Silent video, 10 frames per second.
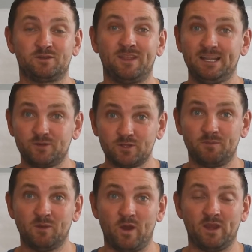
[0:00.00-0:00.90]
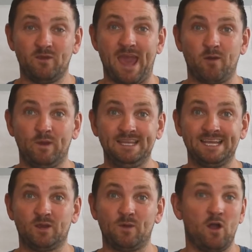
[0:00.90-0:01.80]
So that's ultimately what you get. We
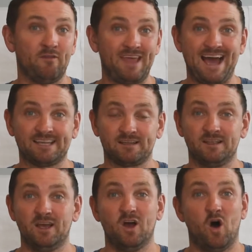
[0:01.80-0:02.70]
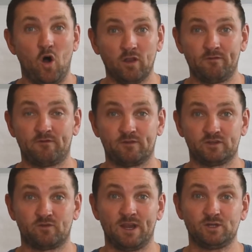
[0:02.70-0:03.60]
take away all of the hassle, all of the
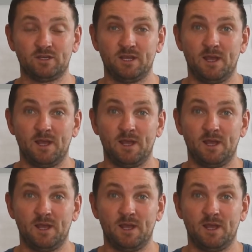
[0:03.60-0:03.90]
frustration.